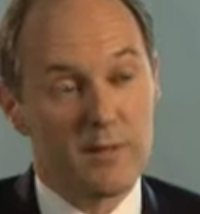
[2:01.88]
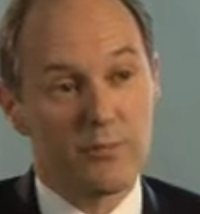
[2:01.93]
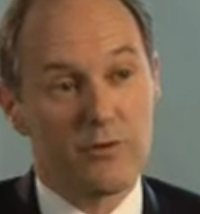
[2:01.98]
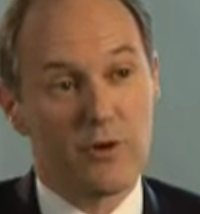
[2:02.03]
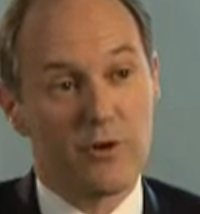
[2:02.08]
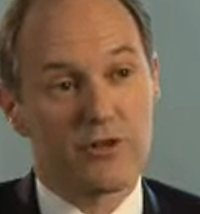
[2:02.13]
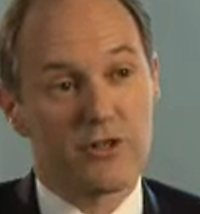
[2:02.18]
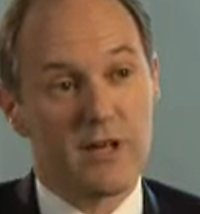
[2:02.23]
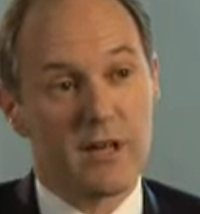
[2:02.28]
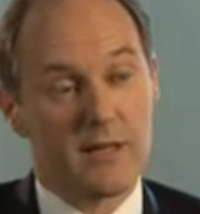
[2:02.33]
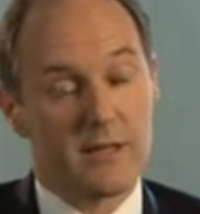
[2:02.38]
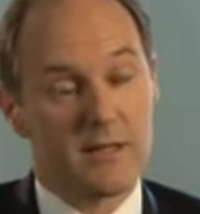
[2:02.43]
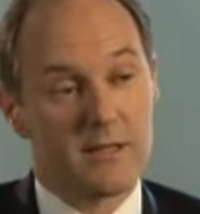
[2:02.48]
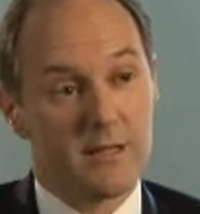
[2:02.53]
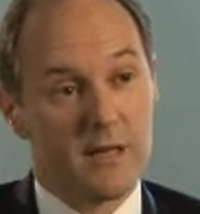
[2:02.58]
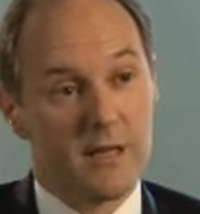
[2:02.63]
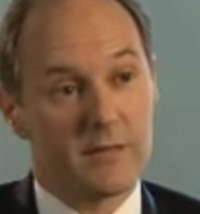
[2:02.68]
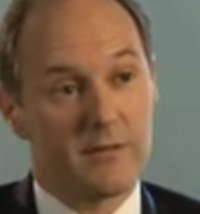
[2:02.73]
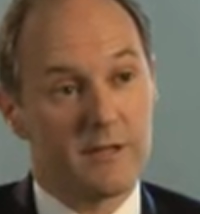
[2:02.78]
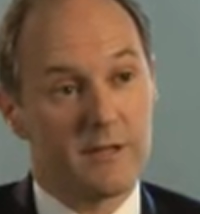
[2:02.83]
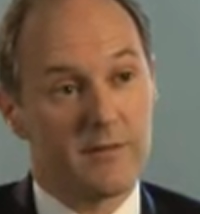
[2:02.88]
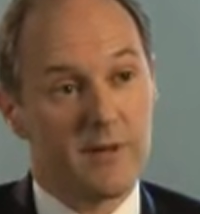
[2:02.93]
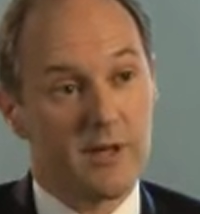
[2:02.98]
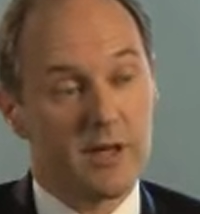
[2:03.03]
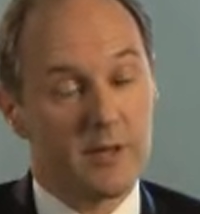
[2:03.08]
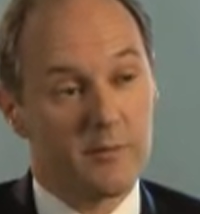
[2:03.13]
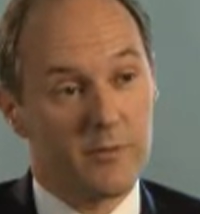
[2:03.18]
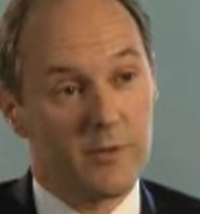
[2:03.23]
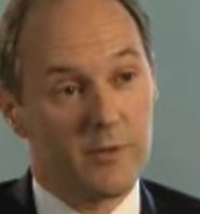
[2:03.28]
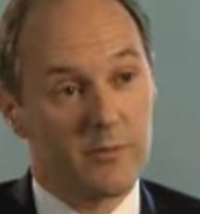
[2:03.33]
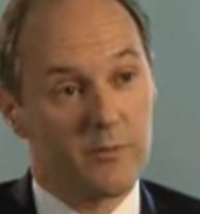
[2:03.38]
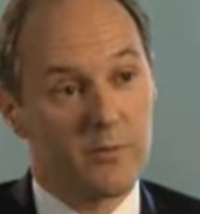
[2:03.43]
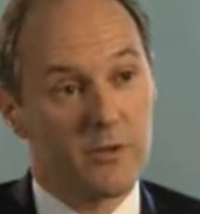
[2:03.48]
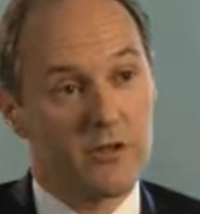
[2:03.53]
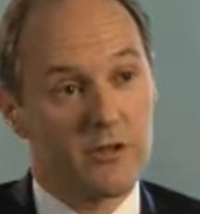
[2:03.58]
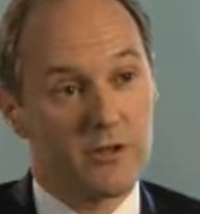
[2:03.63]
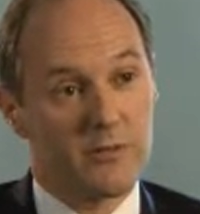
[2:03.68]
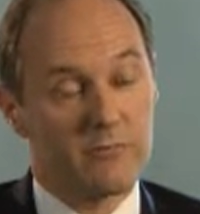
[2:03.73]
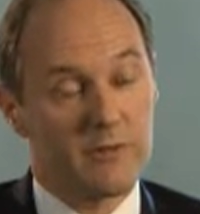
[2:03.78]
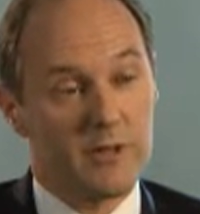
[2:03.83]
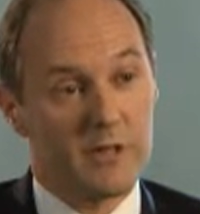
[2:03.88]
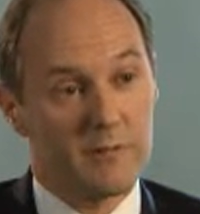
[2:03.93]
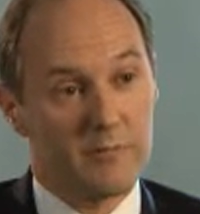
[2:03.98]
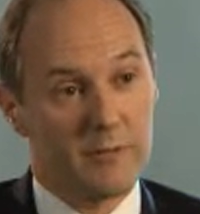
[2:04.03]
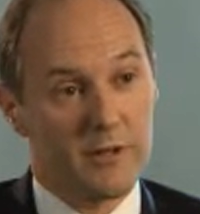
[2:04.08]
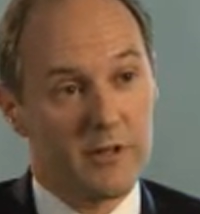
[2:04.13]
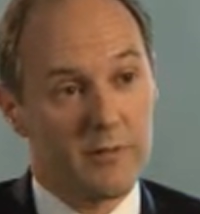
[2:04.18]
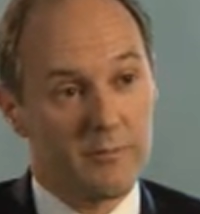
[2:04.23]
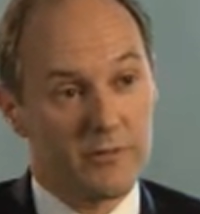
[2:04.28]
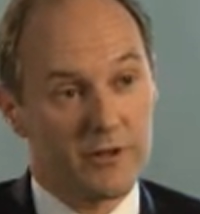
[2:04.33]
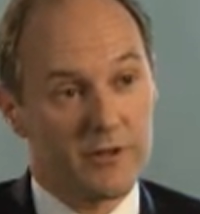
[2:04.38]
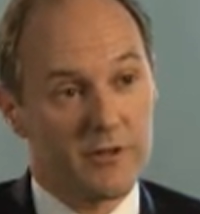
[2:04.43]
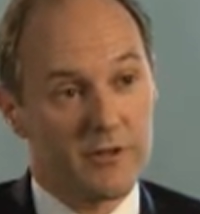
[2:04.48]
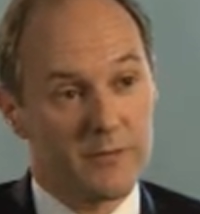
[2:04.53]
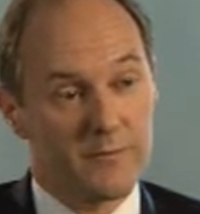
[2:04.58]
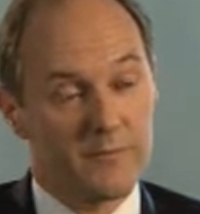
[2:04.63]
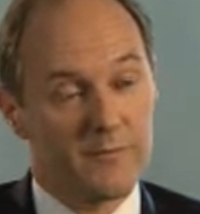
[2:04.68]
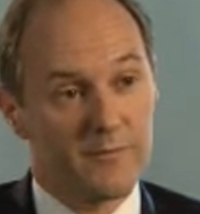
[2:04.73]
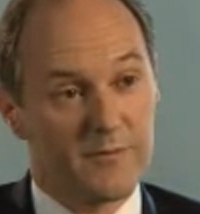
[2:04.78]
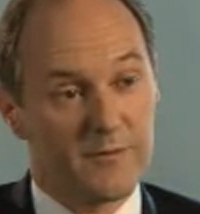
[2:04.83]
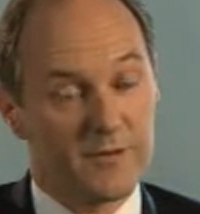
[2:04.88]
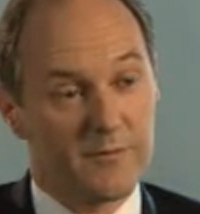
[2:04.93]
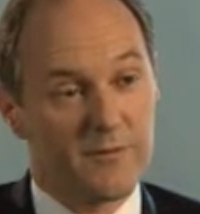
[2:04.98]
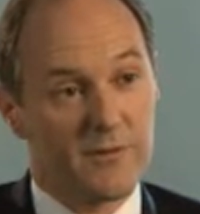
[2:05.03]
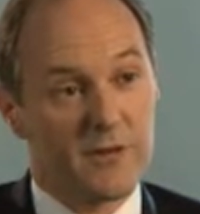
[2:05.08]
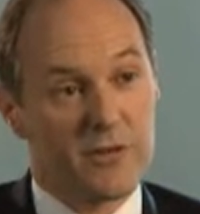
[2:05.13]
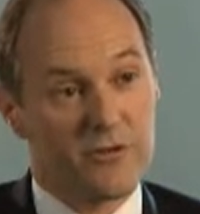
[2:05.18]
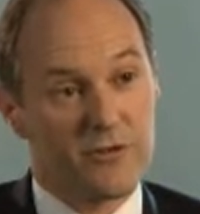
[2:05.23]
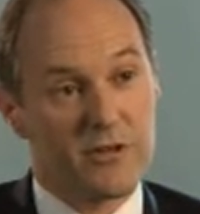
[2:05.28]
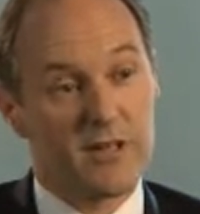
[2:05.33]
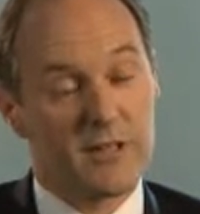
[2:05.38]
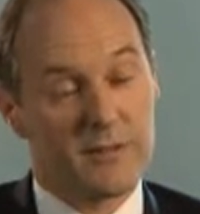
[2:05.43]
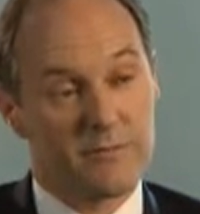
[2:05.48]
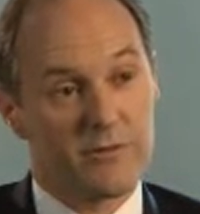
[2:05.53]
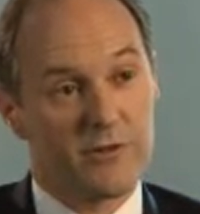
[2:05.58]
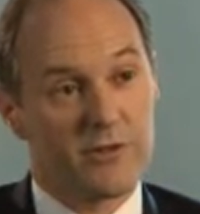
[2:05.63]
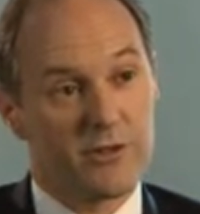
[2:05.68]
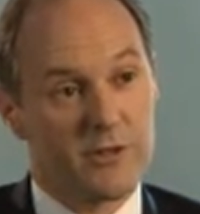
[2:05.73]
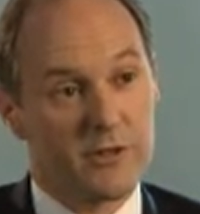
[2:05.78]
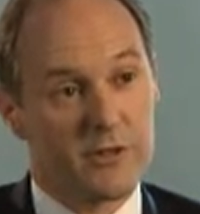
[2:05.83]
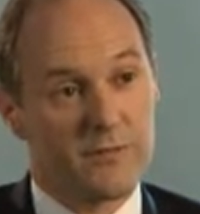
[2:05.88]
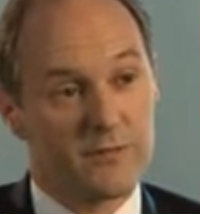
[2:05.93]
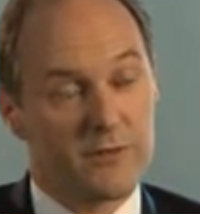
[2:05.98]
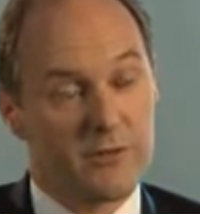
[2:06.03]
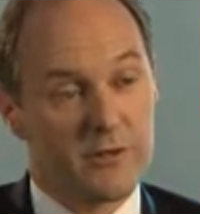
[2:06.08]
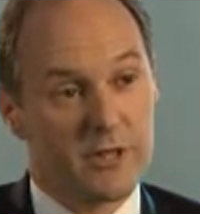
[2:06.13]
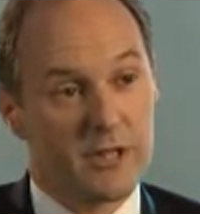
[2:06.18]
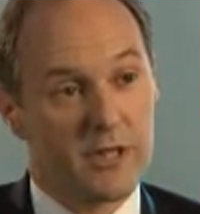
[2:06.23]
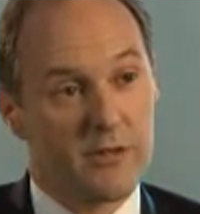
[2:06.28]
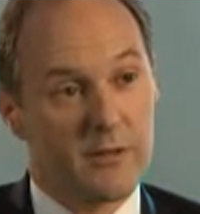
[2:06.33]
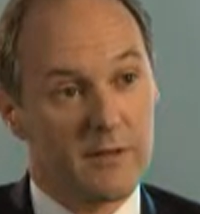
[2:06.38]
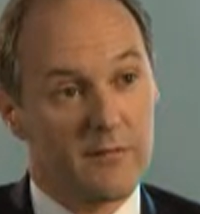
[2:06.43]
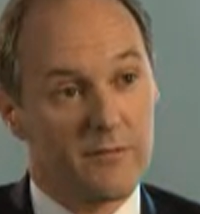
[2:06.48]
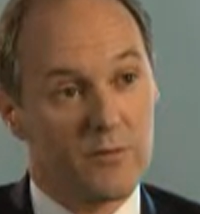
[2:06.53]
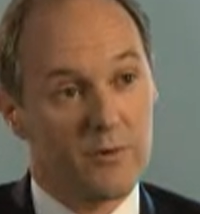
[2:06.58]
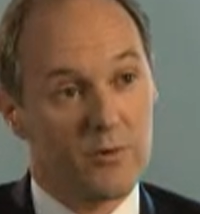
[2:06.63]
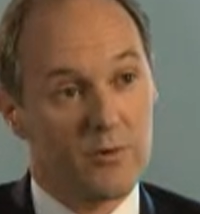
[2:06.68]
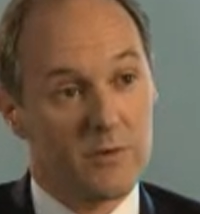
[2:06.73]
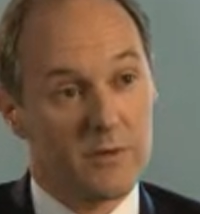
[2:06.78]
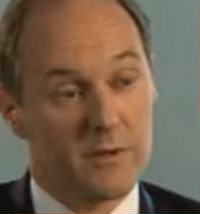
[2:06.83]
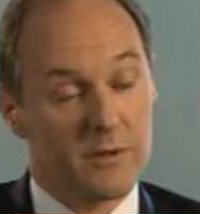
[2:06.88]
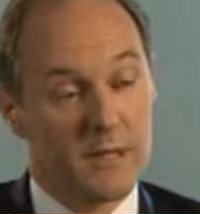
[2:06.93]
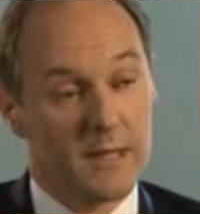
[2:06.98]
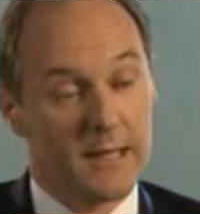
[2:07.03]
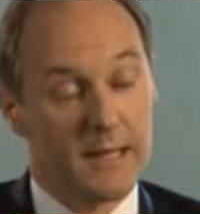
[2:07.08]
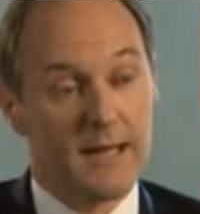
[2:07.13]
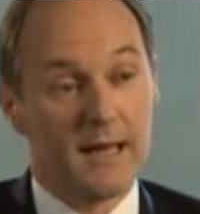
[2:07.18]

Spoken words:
projects under development, which are really going to produce some very attractive returns for us going forwards.